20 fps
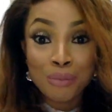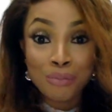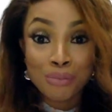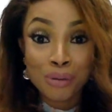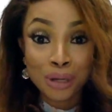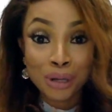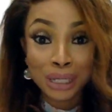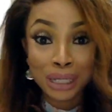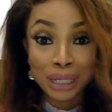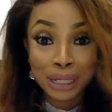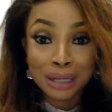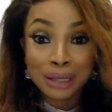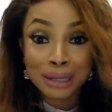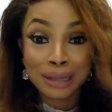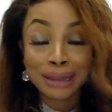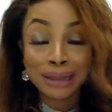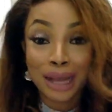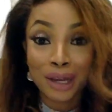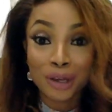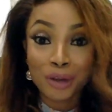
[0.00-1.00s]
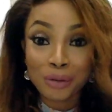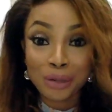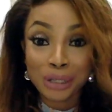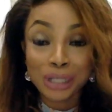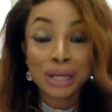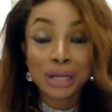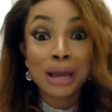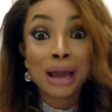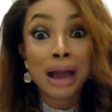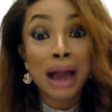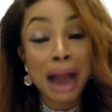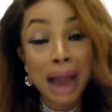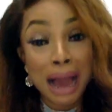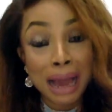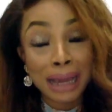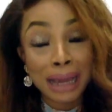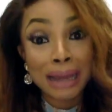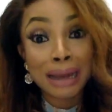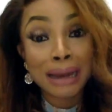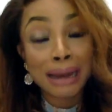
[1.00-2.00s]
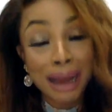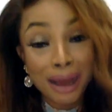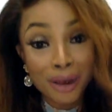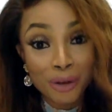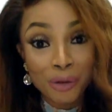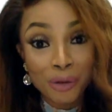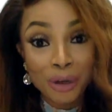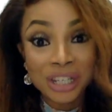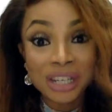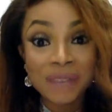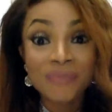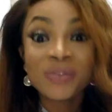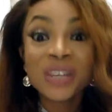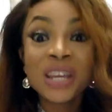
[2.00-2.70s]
body language, eye language.